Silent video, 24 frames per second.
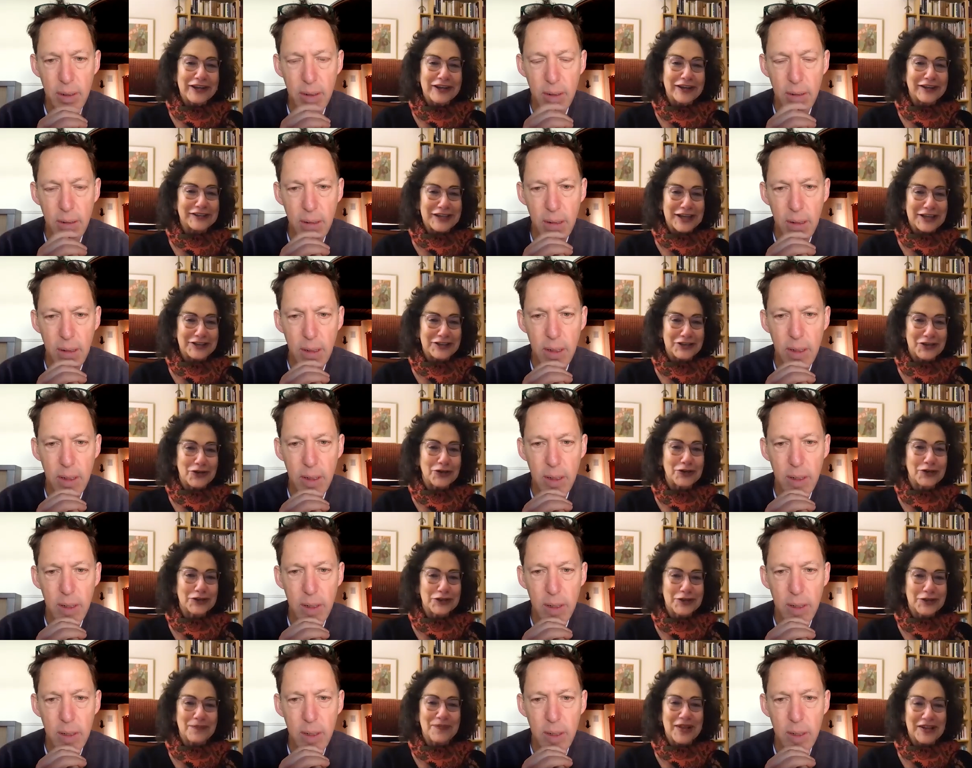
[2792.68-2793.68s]
Speaker 1: And as I
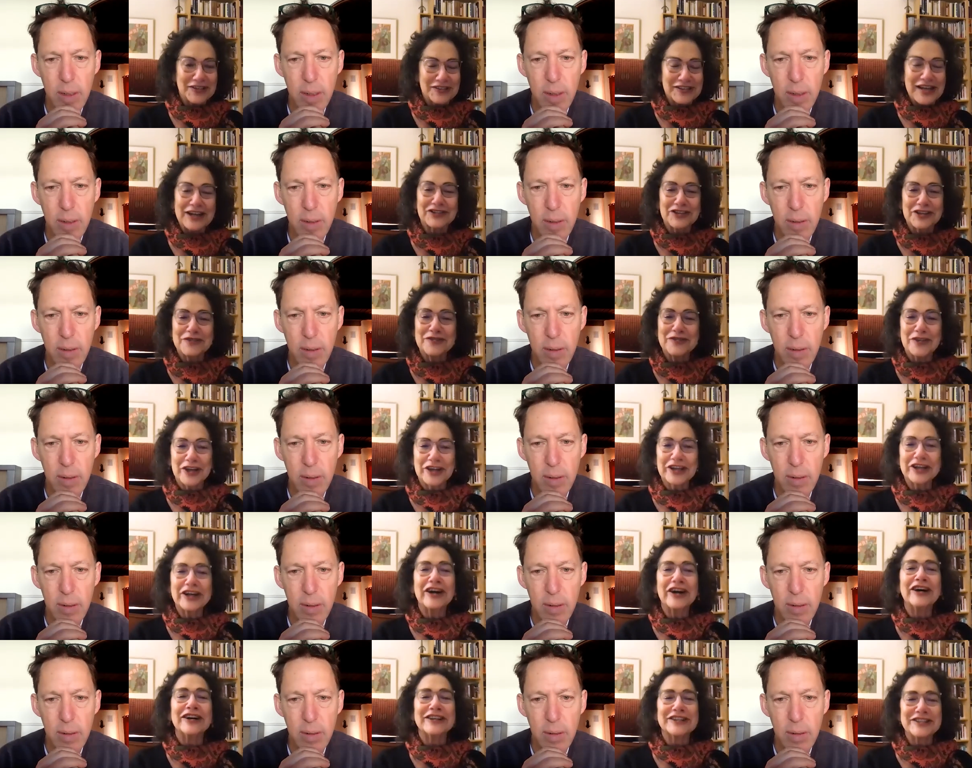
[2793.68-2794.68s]
told him, that's actually a
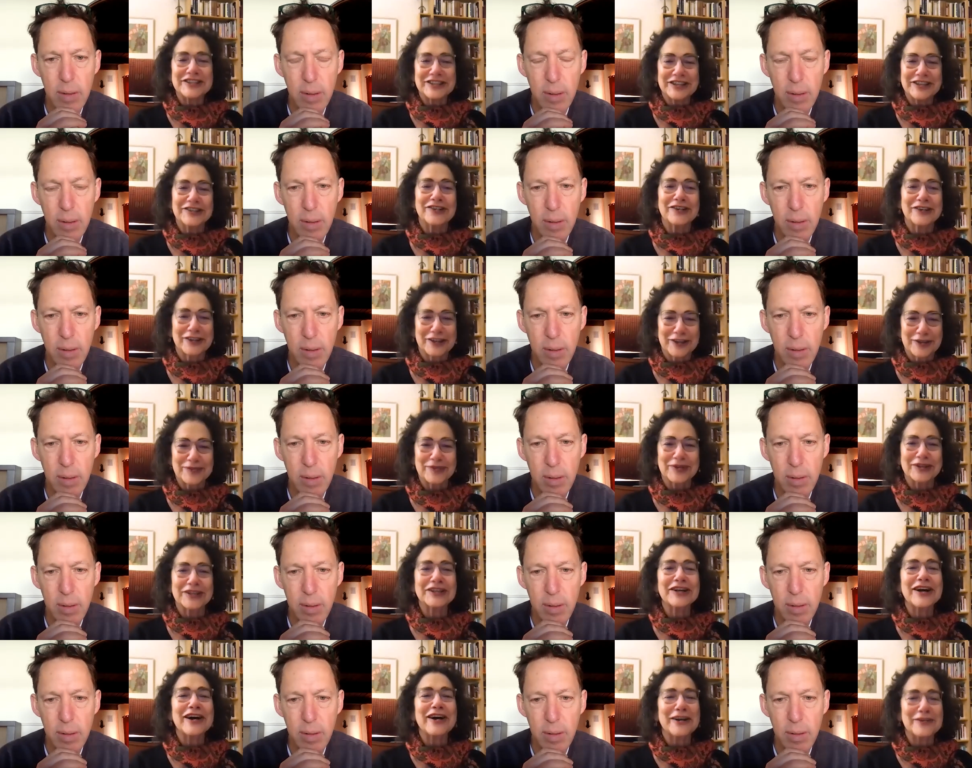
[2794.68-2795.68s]
very Kantian
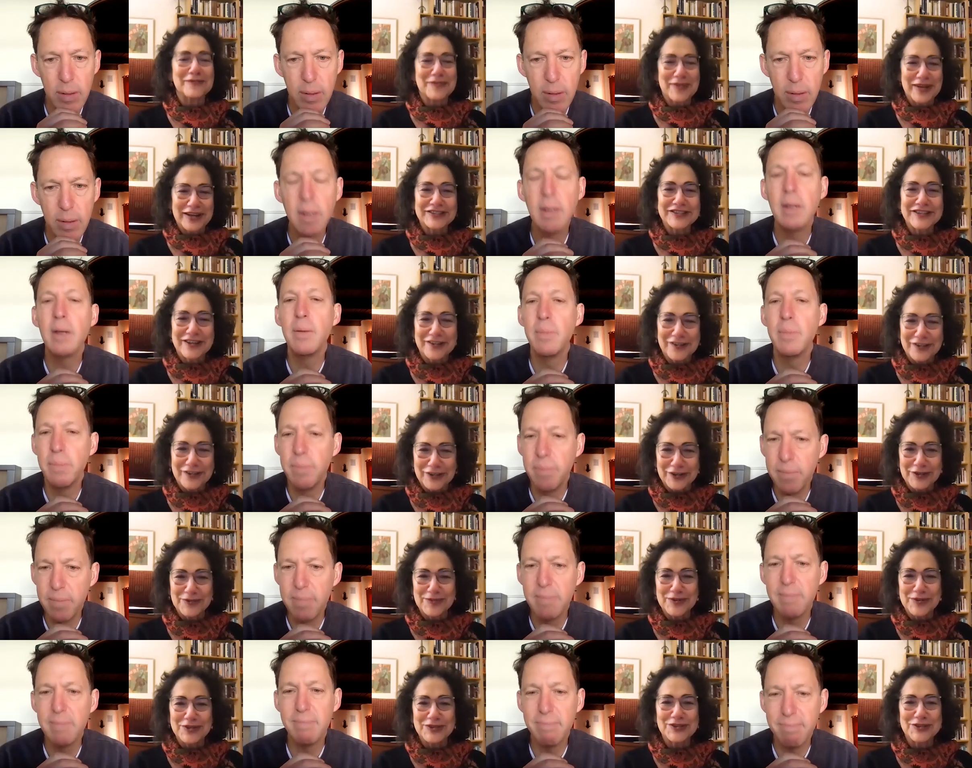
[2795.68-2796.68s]
argument. Kant makes that
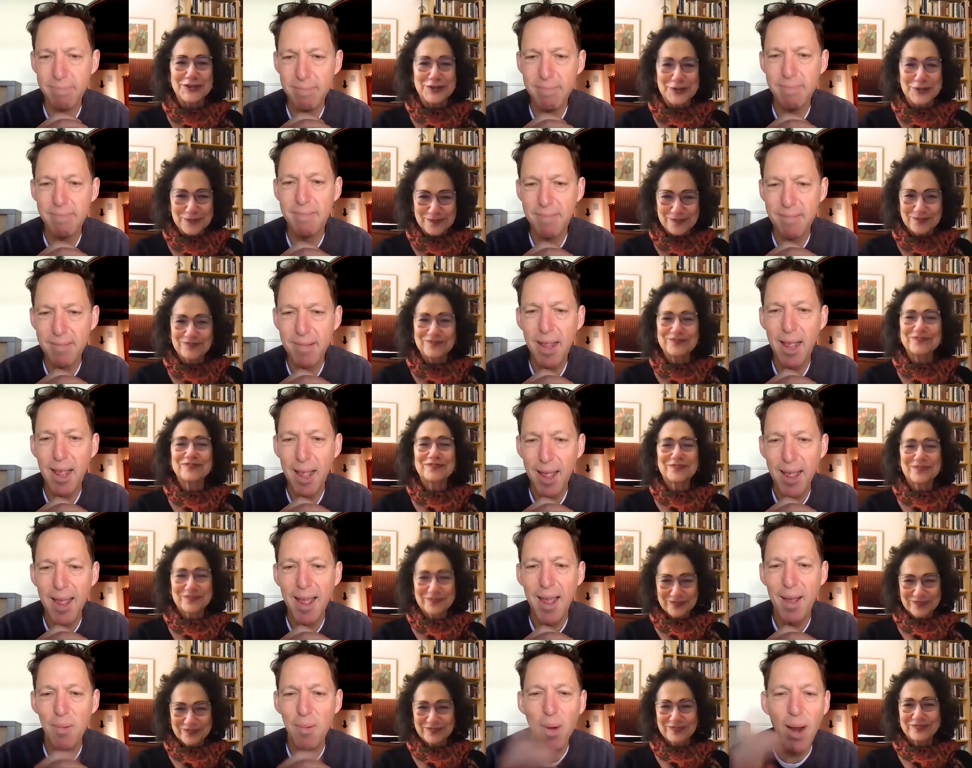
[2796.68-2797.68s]
argument too.
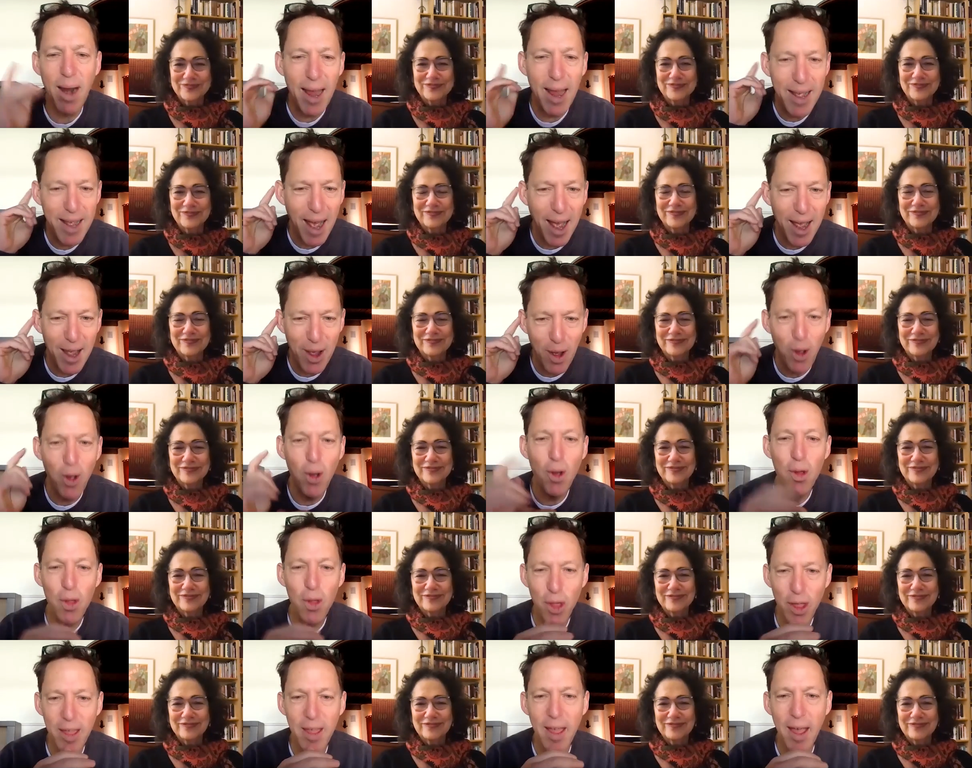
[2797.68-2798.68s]
Speaker 2: Well, I, I
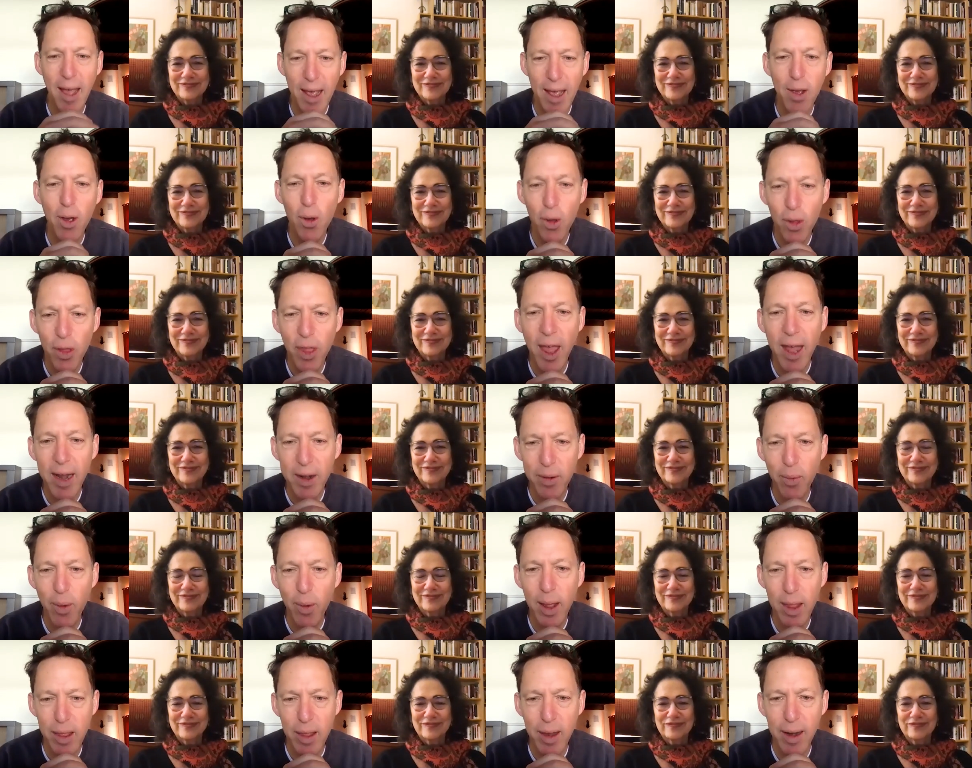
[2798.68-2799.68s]
heard I heard
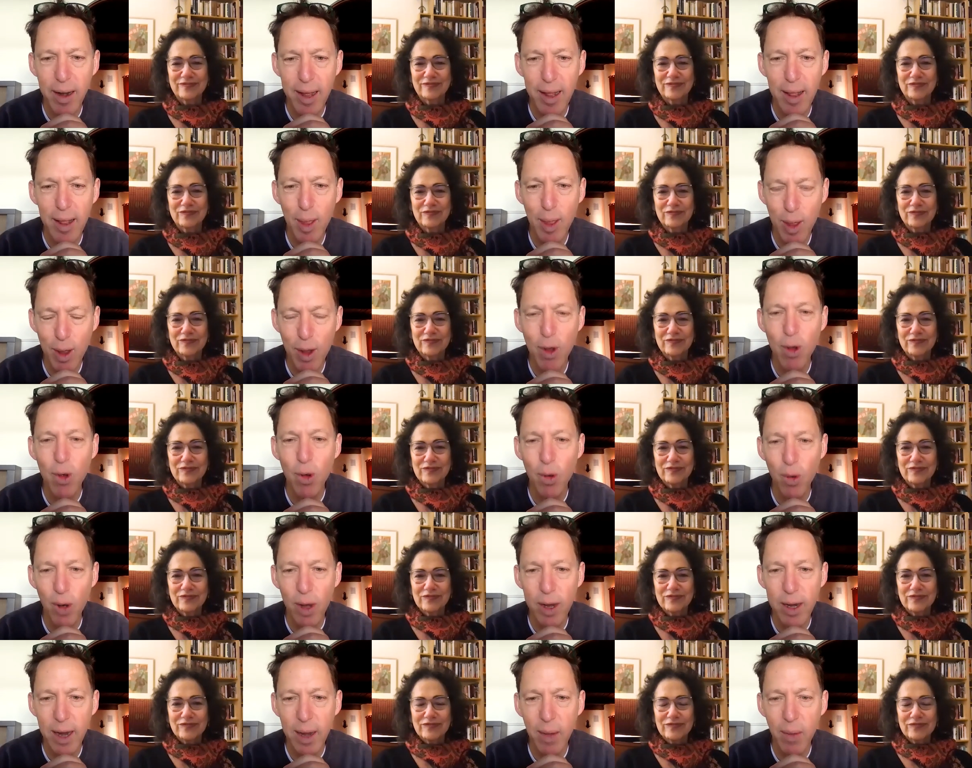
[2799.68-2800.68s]
that resonance
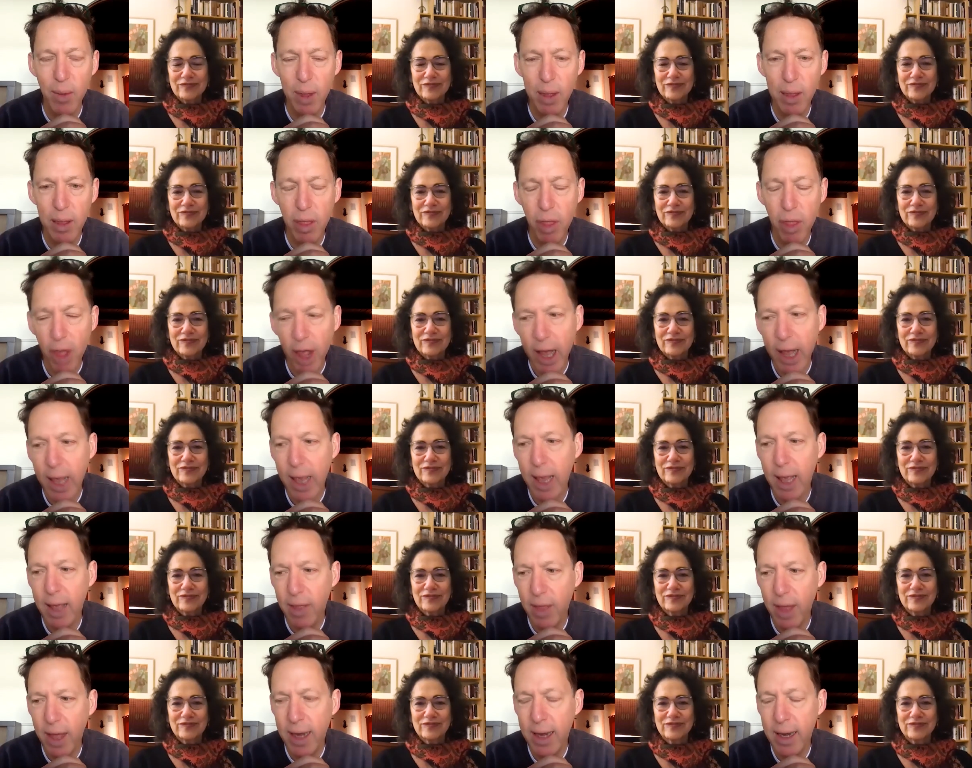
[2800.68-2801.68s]
too, and I was
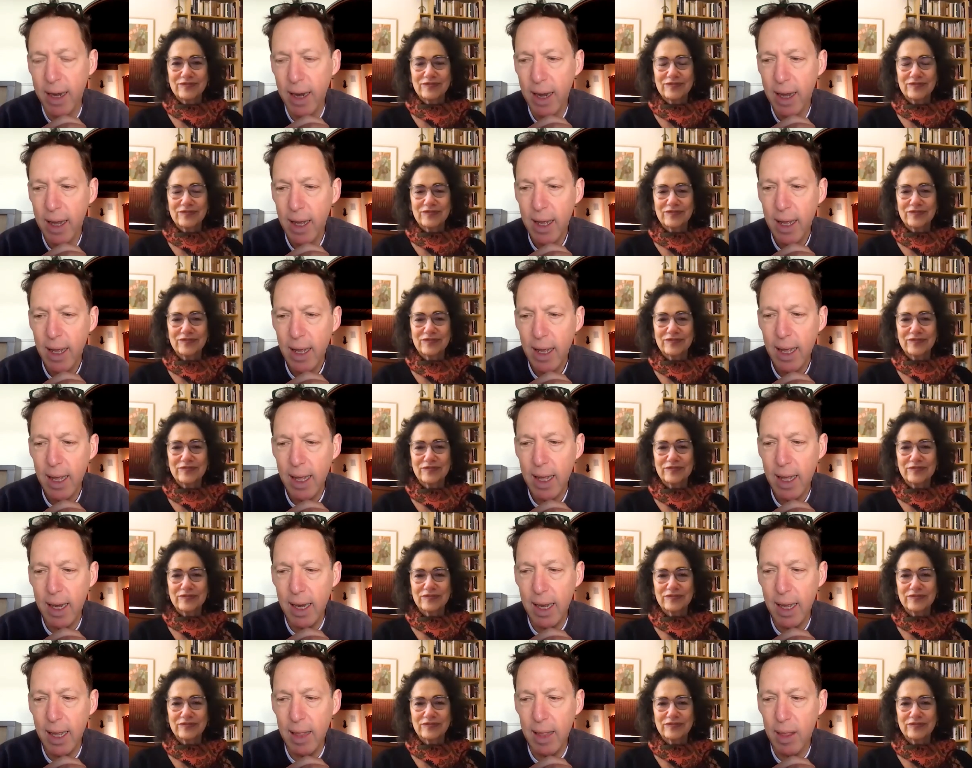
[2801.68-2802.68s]
thinking that
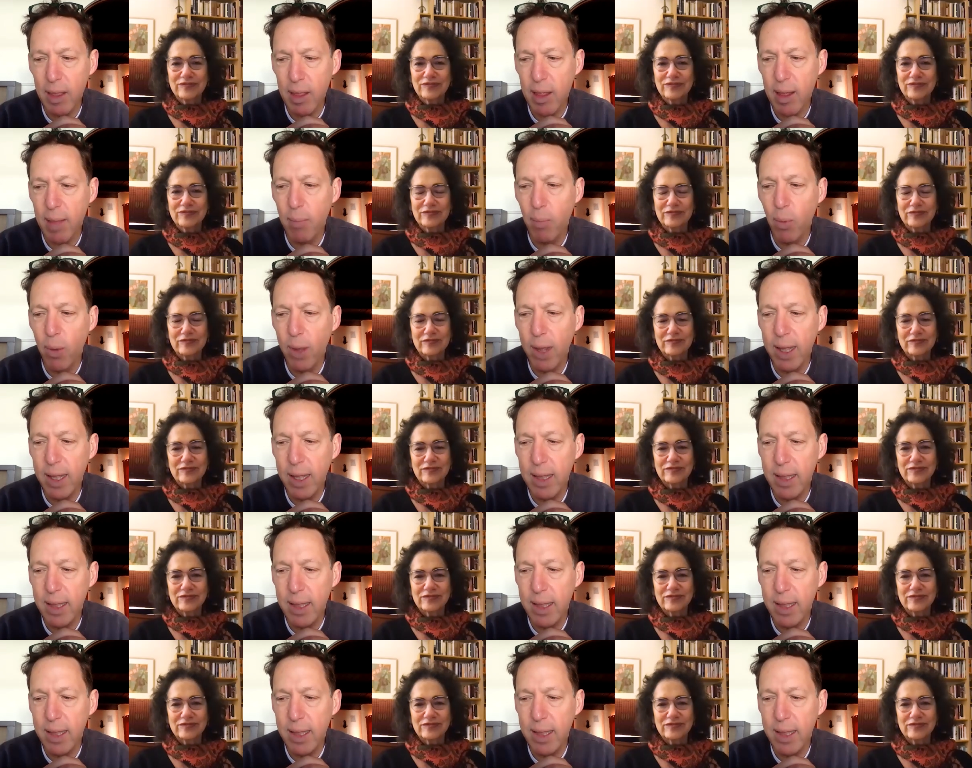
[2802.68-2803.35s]
in, in some way